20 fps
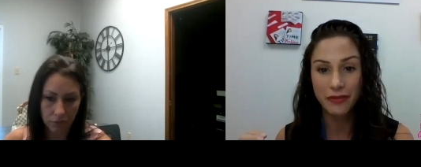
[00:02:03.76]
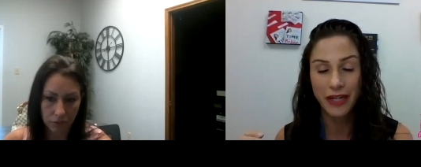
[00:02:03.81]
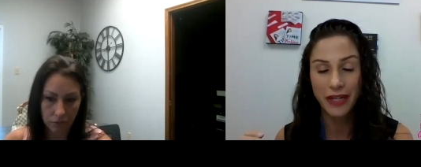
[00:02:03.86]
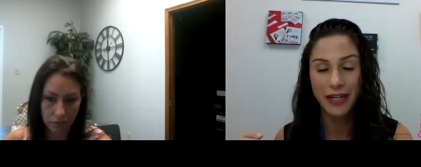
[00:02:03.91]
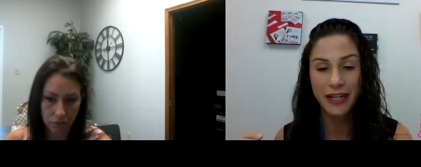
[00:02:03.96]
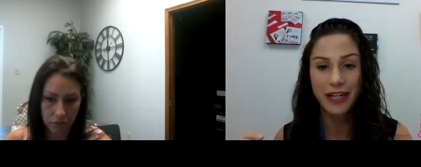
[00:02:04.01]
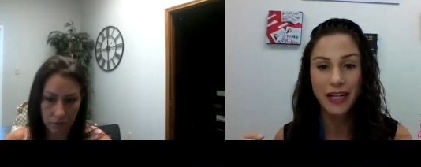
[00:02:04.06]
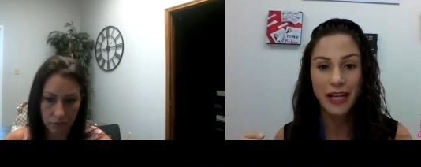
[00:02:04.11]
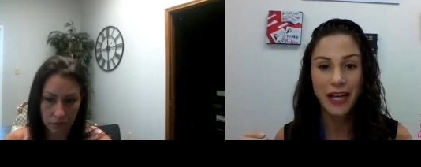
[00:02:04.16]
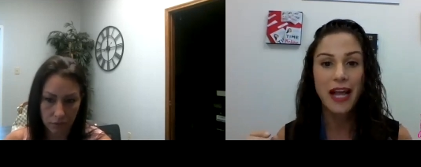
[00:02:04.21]

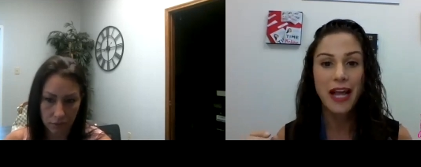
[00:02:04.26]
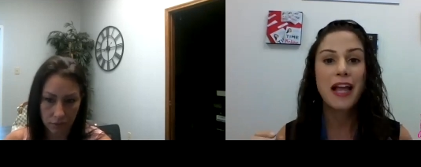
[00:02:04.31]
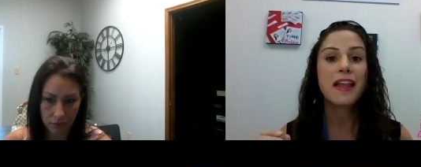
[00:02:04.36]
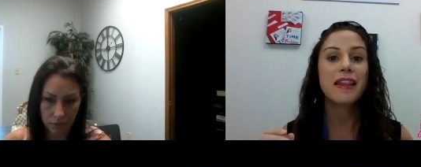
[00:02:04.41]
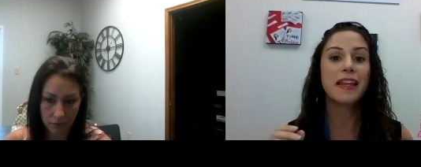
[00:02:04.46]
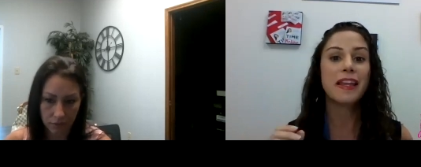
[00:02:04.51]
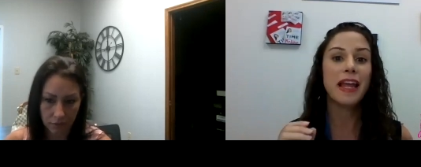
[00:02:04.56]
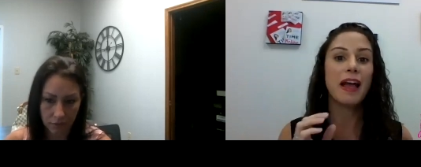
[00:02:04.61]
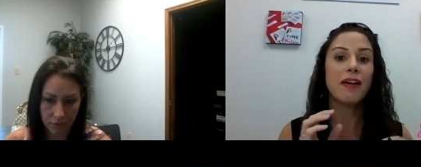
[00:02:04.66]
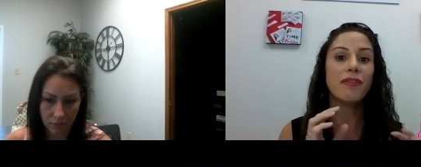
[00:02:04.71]
Speaker 1: right?
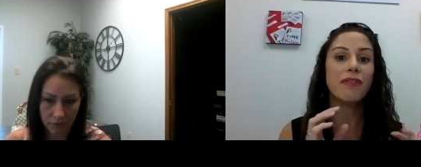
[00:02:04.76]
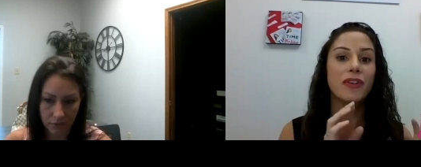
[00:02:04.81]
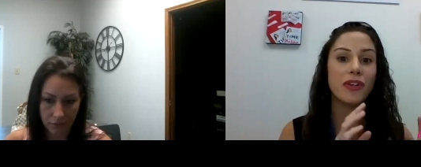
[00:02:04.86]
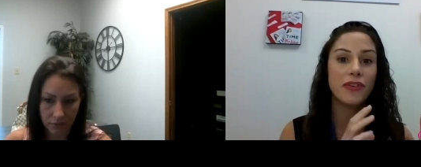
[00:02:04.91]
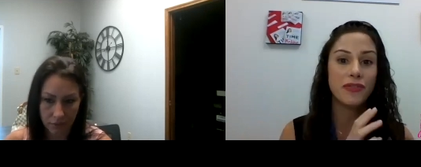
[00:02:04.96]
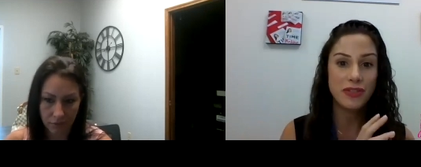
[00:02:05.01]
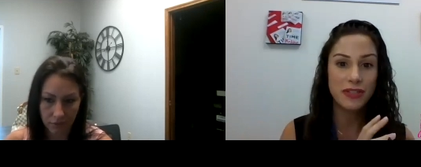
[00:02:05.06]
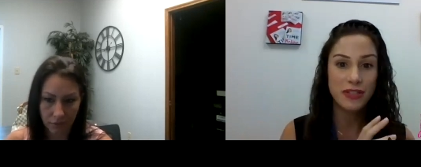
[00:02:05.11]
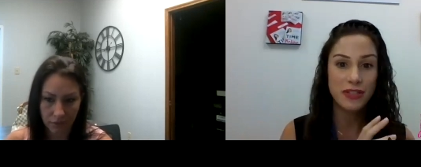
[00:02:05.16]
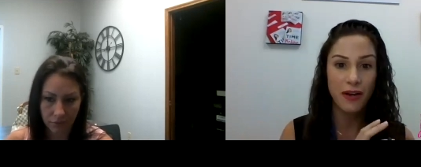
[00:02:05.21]
They have
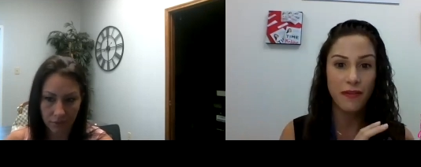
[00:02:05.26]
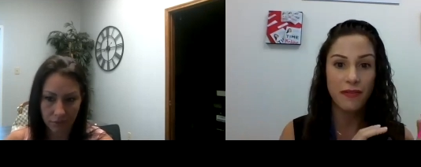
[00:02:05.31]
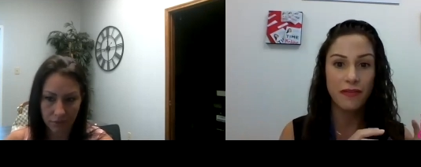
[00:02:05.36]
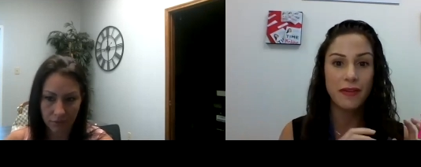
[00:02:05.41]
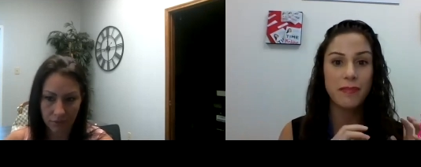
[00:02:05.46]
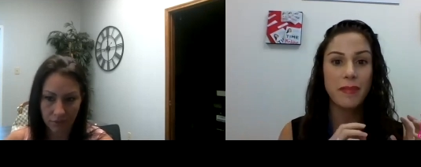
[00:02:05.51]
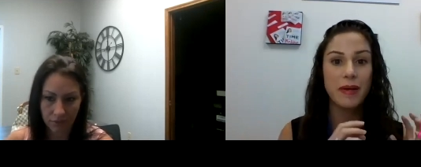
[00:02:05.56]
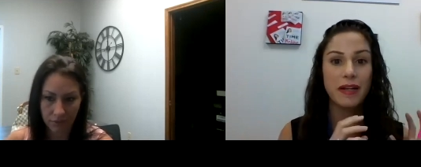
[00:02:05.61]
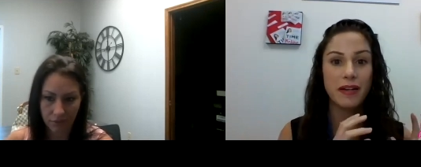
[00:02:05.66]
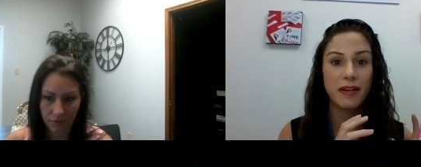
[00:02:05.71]
enough stuff,
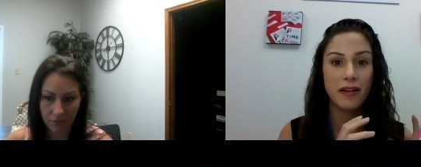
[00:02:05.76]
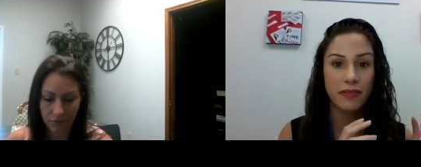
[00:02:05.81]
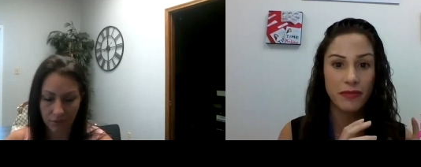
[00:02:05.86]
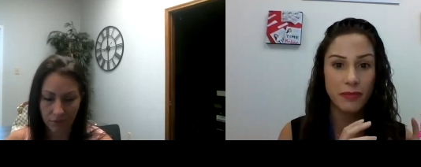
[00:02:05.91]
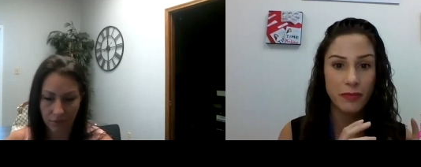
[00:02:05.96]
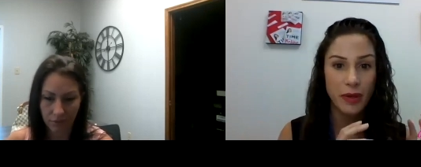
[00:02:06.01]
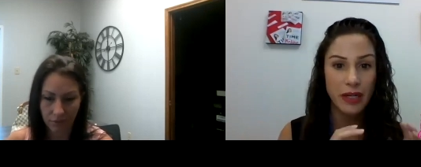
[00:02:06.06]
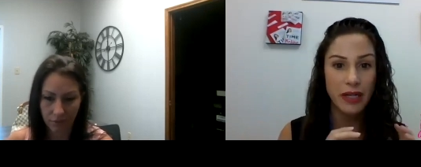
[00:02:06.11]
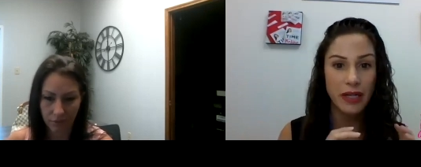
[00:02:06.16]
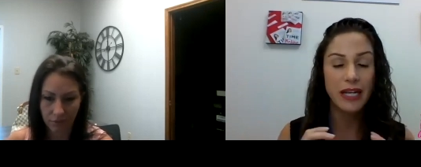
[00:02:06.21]
they made enough
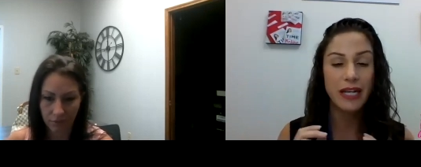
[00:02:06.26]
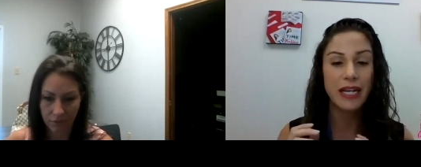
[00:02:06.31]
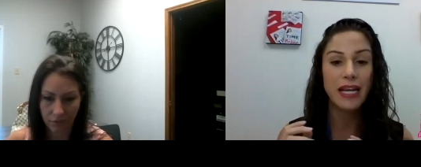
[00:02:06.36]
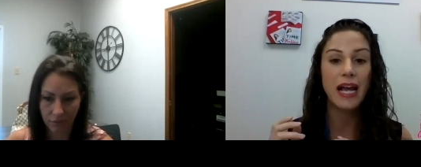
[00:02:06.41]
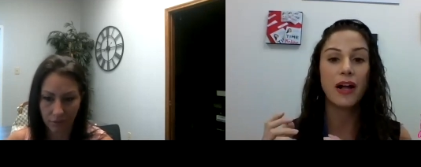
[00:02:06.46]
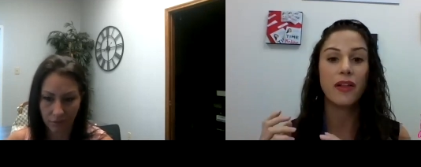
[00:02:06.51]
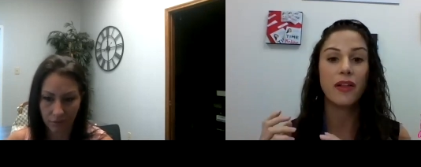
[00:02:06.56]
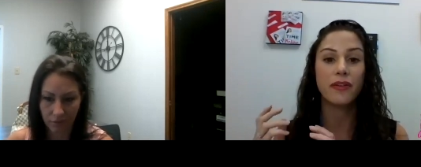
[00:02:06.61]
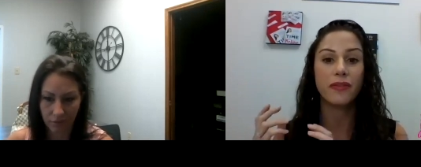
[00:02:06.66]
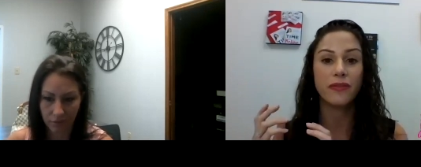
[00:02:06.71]
money,
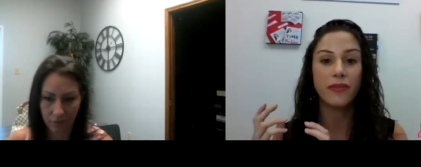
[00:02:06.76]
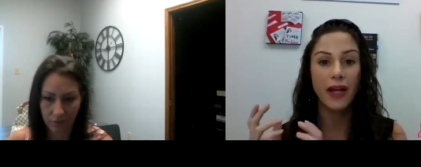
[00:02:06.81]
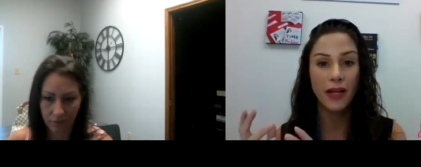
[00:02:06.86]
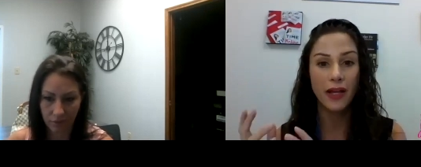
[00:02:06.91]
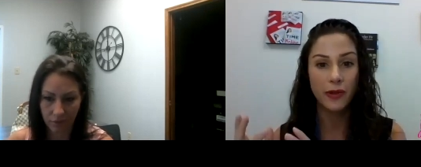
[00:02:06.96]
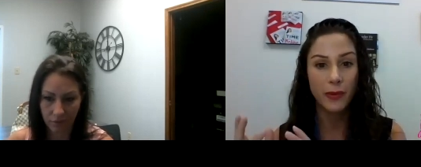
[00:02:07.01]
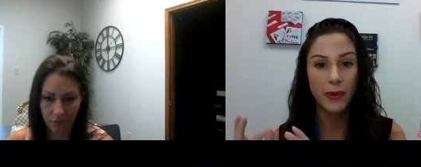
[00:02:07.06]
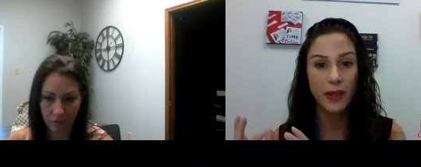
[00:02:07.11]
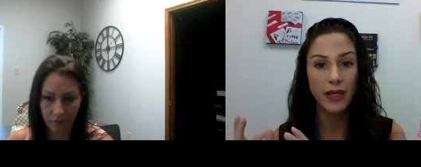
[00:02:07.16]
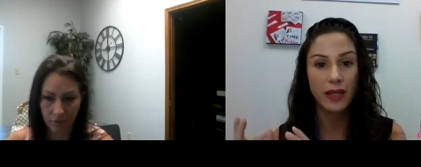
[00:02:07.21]
now they're
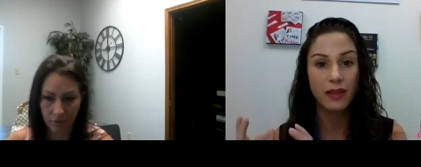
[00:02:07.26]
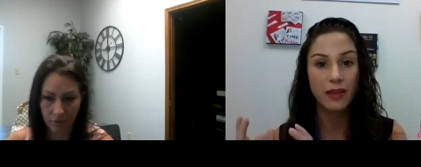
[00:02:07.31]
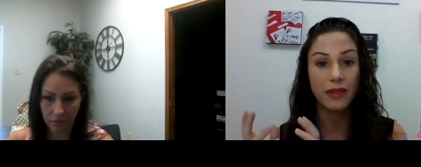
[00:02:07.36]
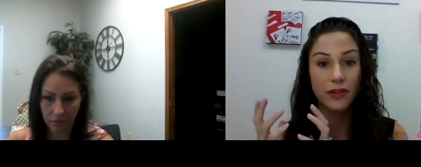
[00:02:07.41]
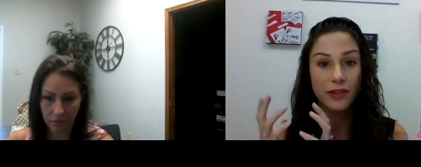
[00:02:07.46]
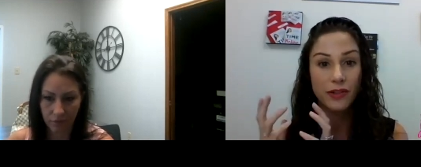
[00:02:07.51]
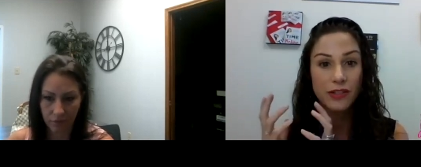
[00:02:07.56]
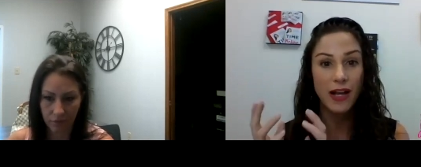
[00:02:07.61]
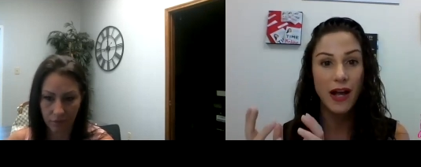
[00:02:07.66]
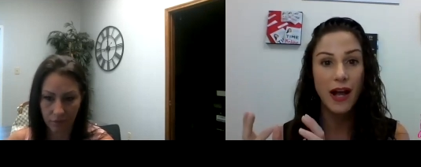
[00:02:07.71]
valuing
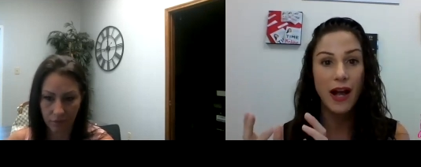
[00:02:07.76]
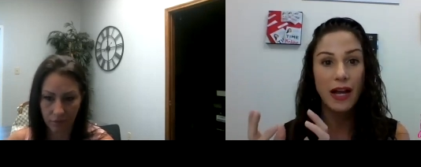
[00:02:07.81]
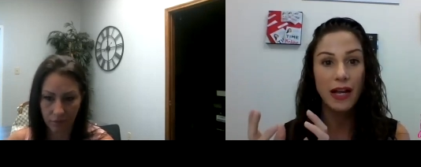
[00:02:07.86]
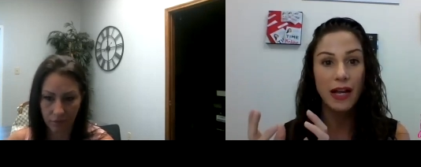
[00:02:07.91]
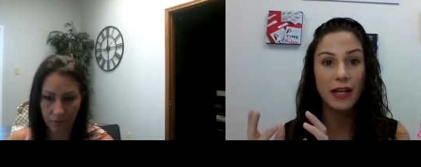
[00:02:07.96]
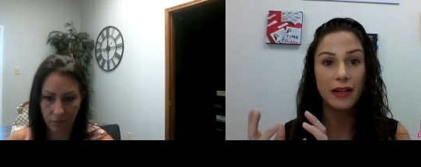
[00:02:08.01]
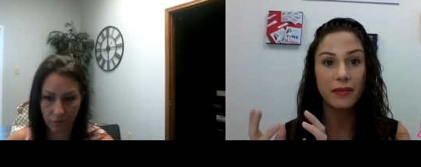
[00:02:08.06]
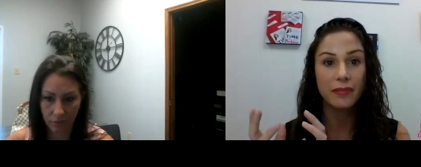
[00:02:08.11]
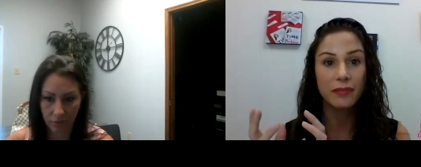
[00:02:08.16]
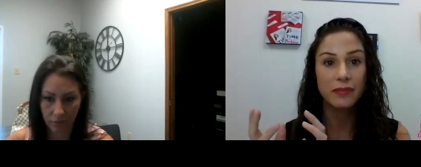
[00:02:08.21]
their
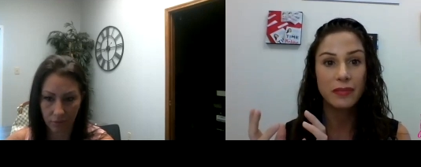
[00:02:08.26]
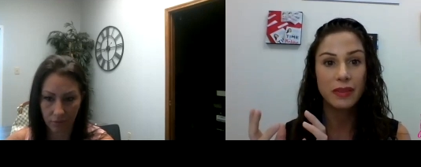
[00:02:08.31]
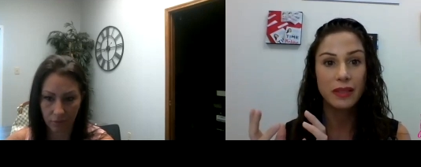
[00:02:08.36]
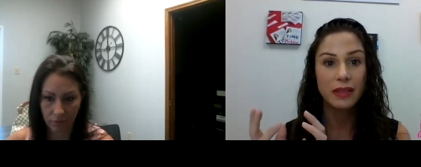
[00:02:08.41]
time